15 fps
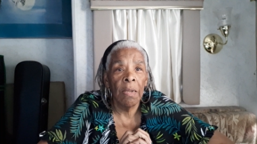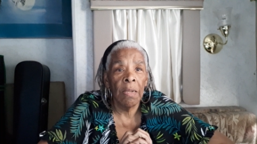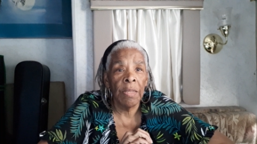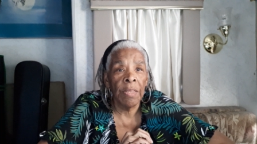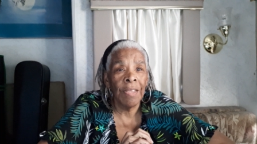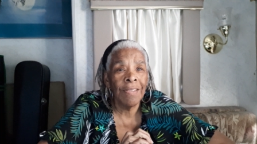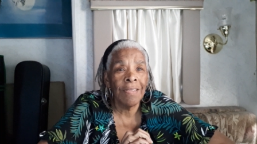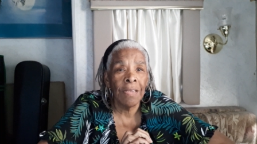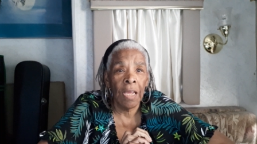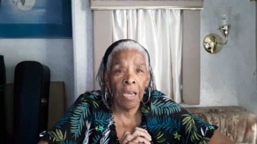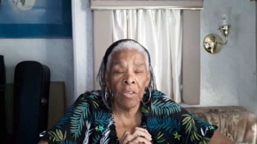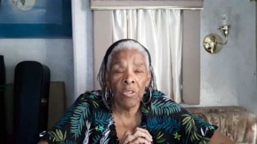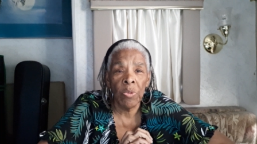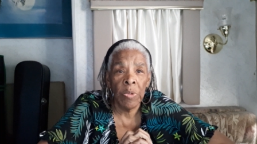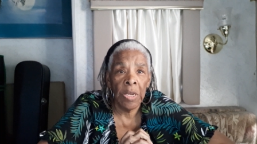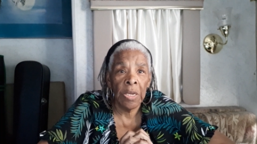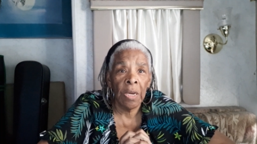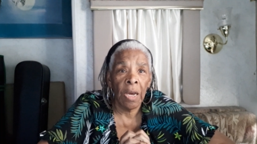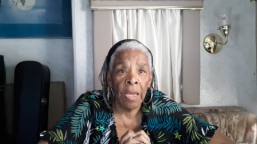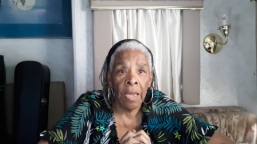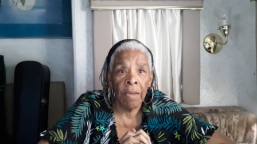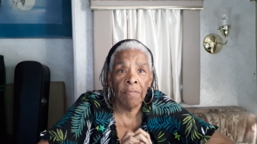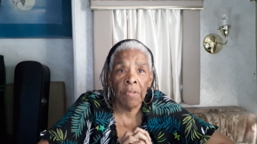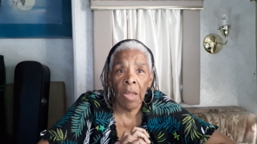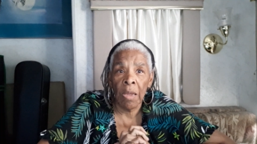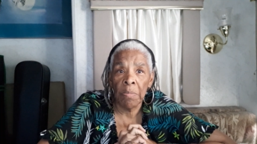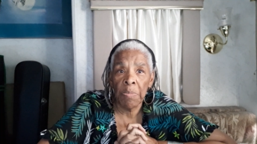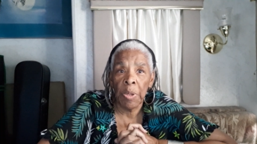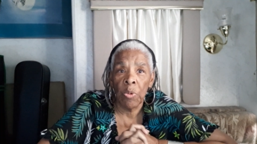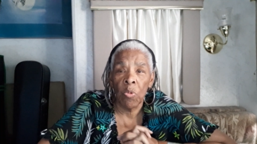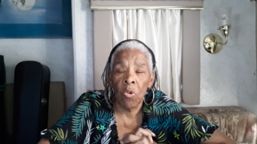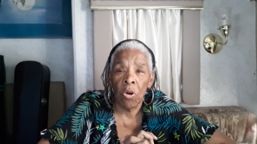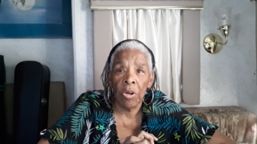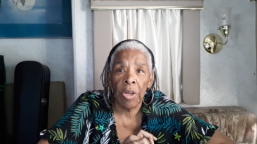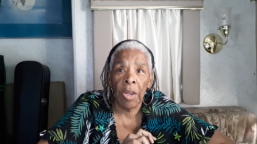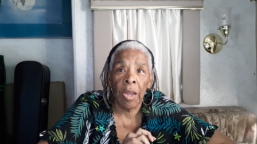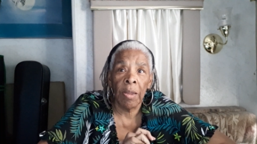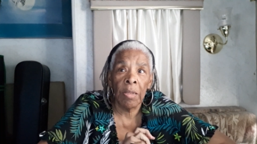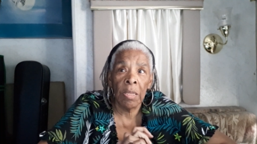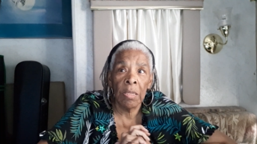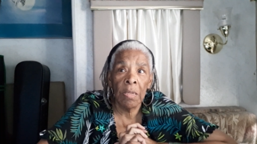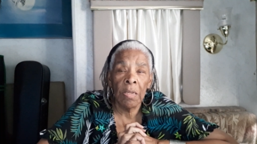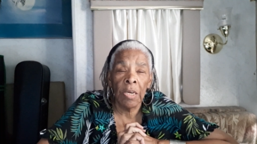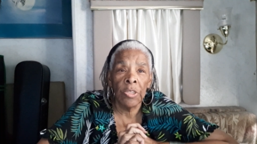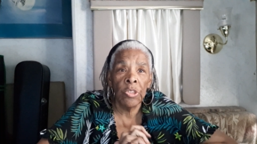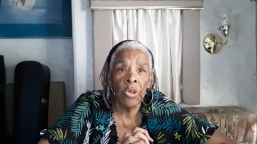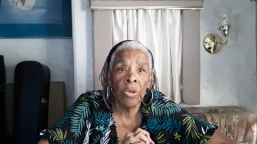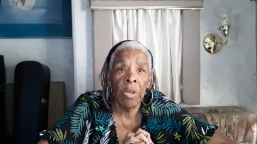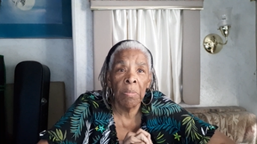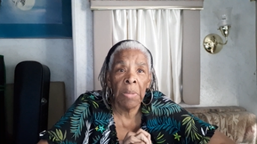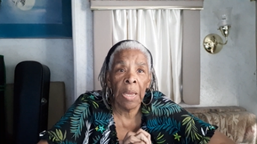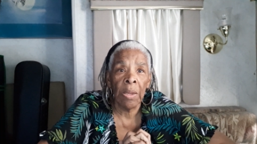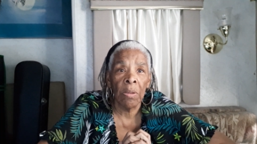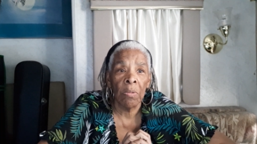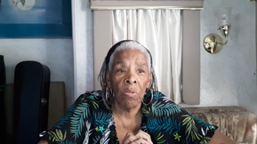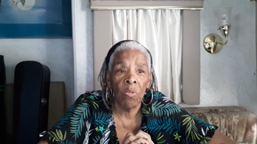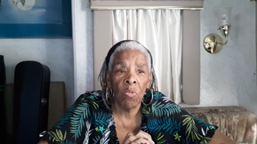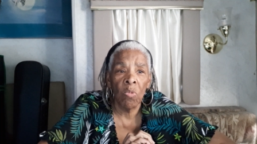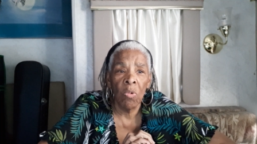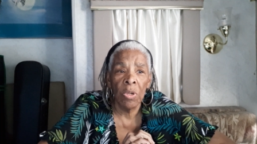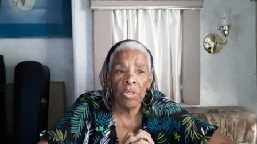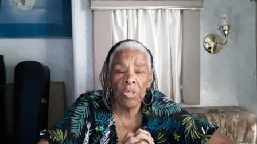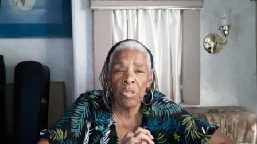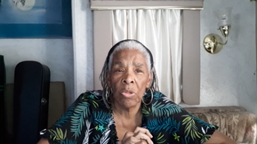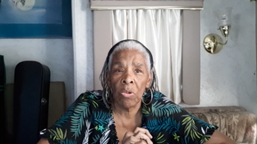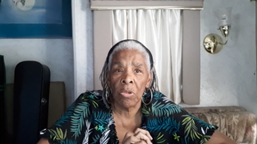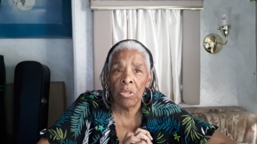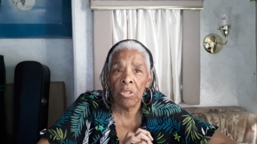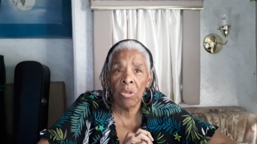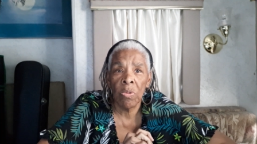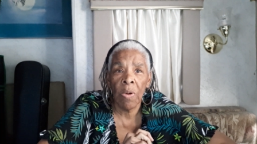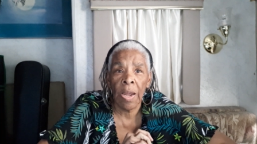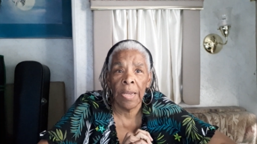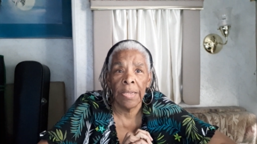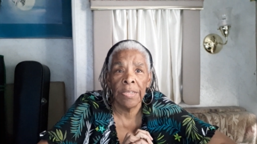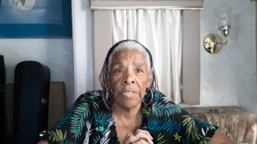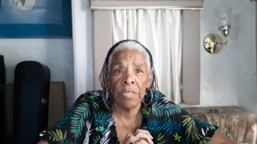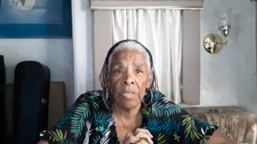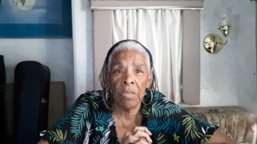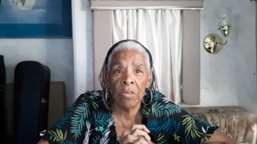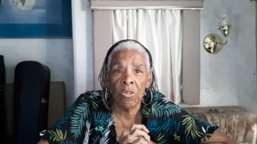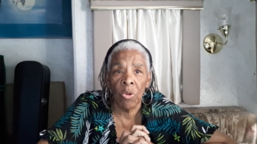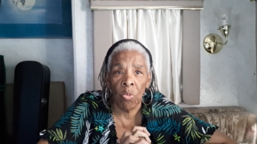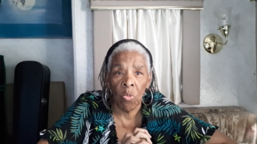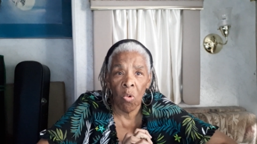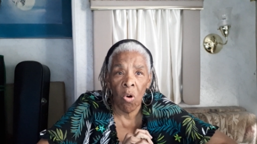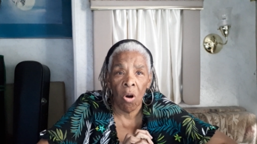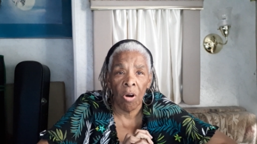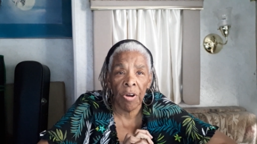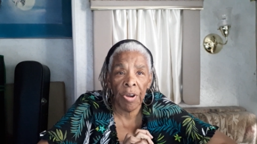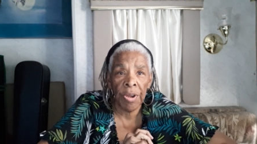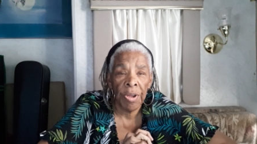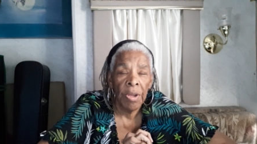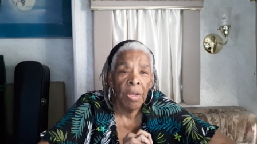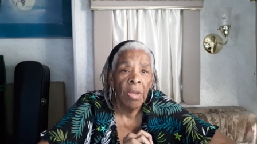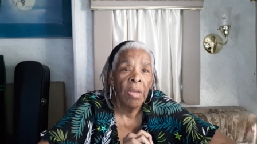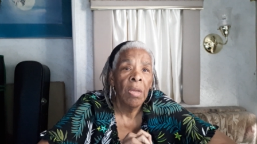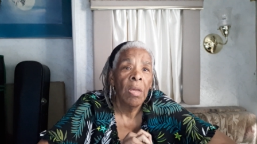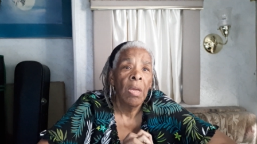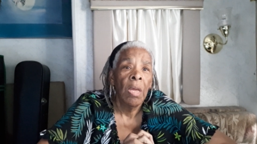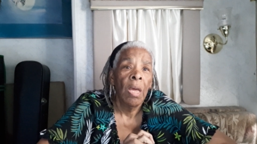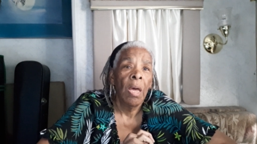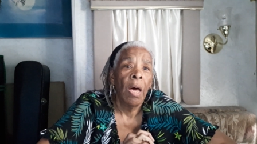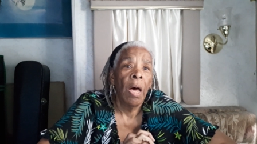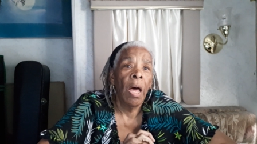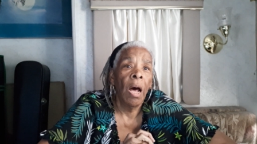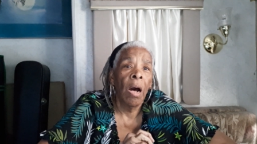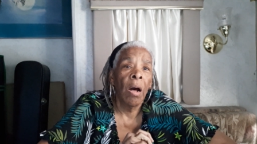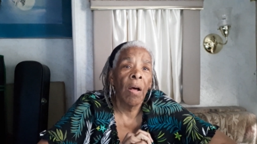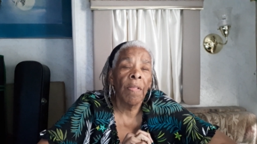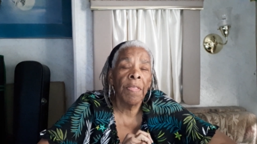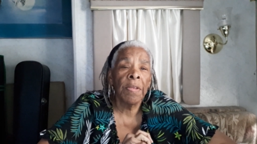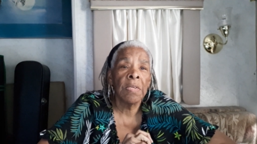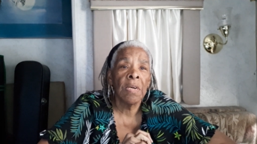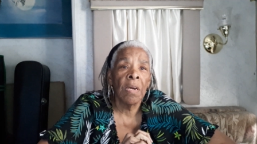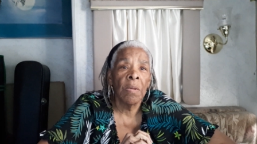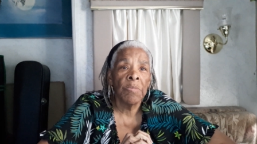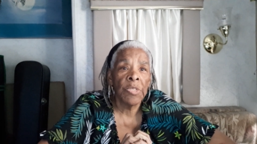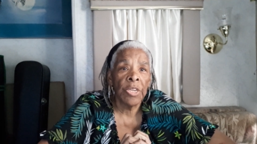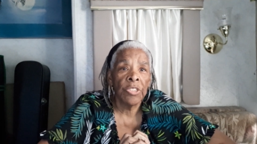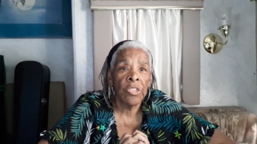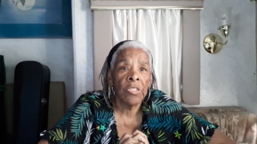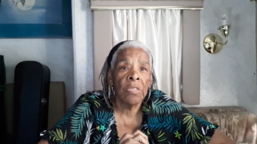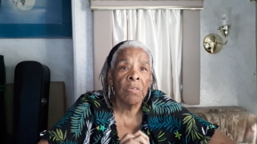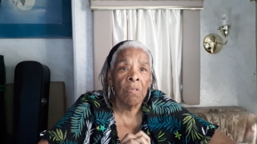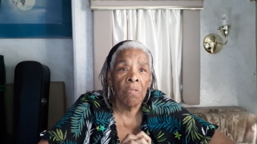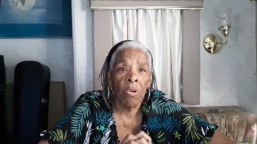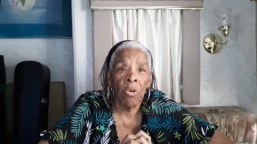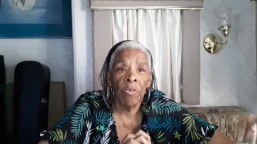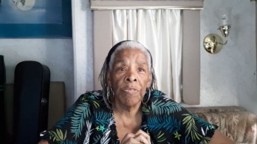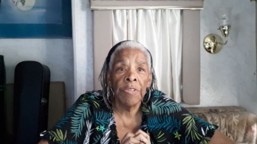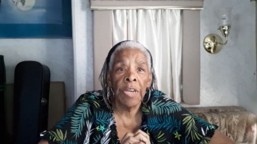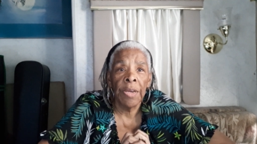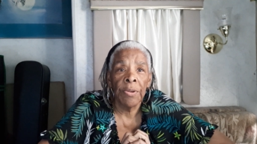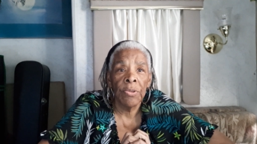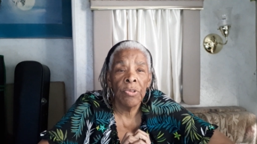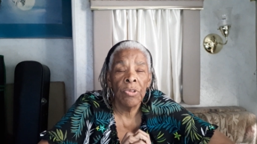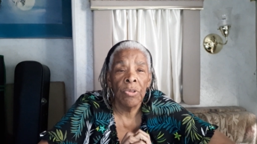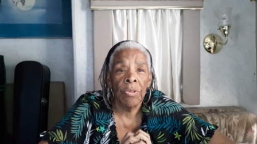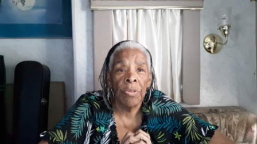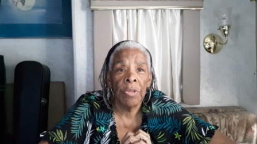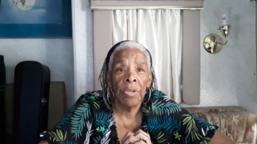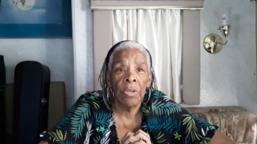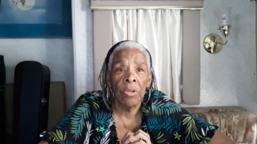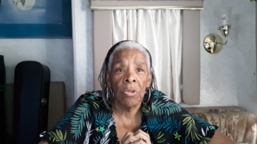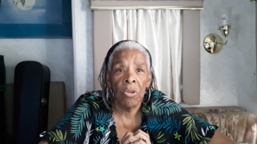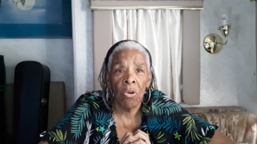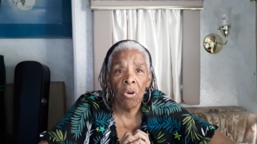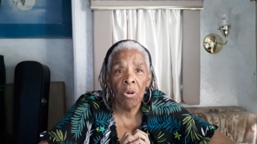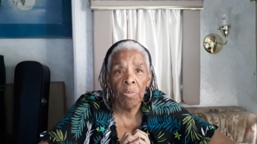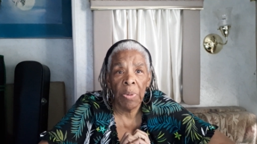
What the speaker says: This last week I have not been walking. I took him out once or twice to walk. Other times I just drove down to the dog